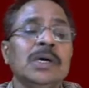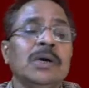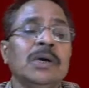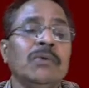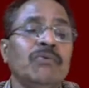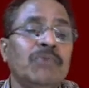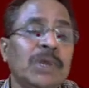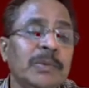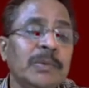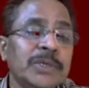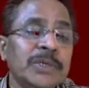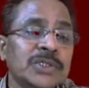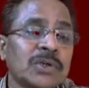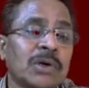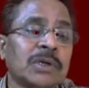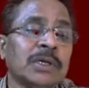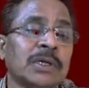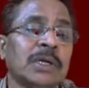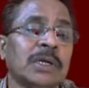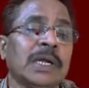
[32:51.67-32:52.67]
will be
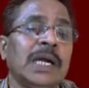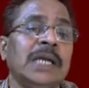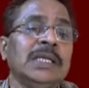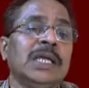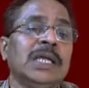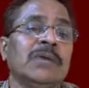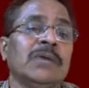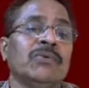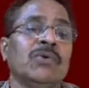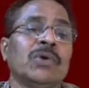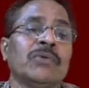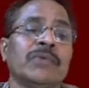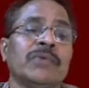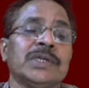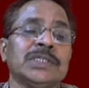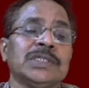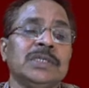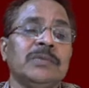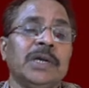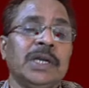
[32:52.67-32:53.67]
shorter, and therefore
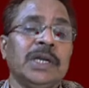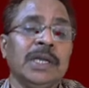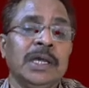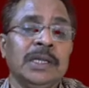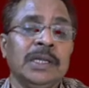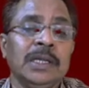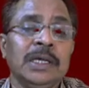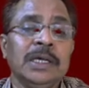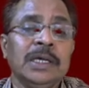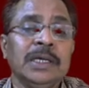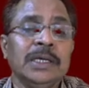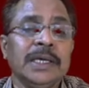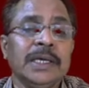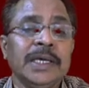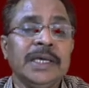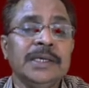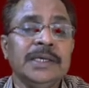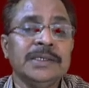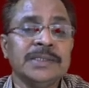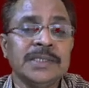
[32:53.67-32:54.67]
question number 10
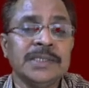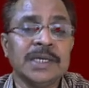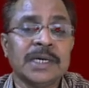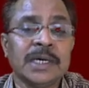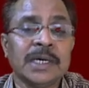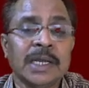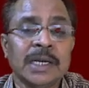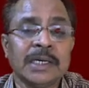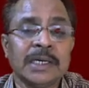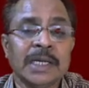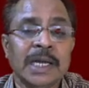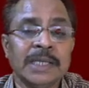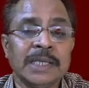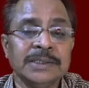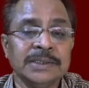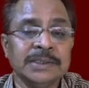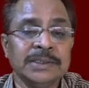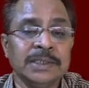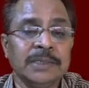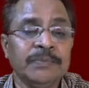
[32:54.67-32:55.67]
is the correct
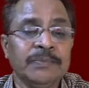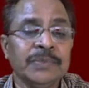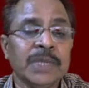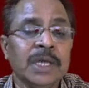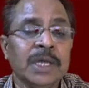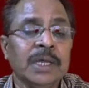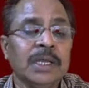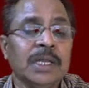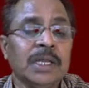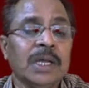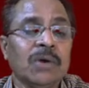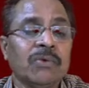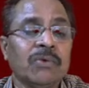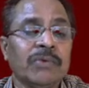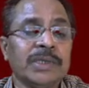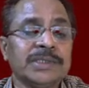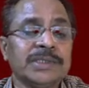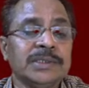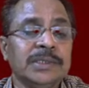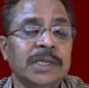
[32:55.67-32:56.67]
answer. Now
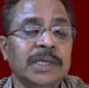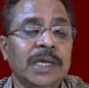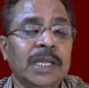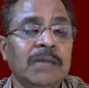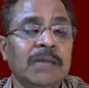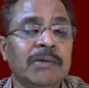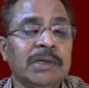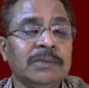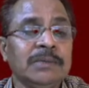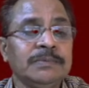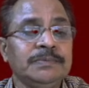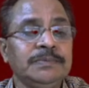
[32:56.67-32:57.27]
question 11.